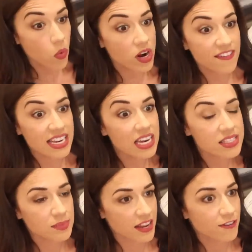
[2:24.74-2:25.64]
well, what if I need
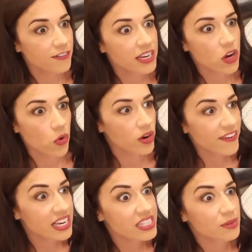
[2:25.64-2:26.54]
it someday for a video? Or what
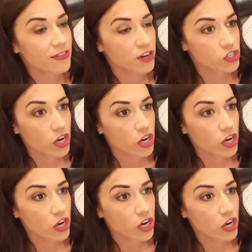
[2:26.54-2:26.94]
if I need it someday for a